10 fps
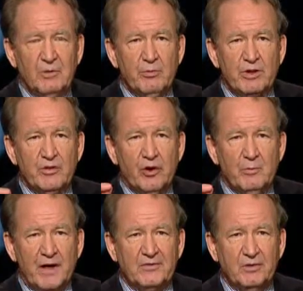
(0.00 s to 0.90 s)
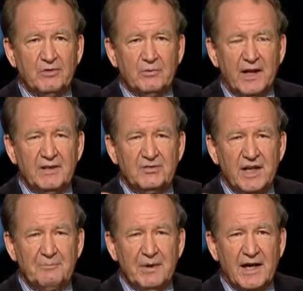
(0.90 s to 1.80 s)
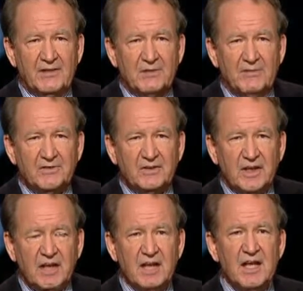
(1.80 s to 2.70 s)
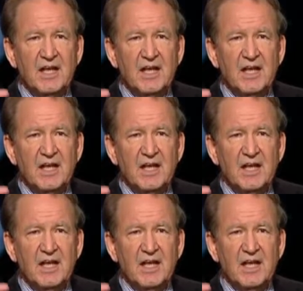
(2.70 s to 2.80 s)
We were told by Susan Rice, the FBI is investigating.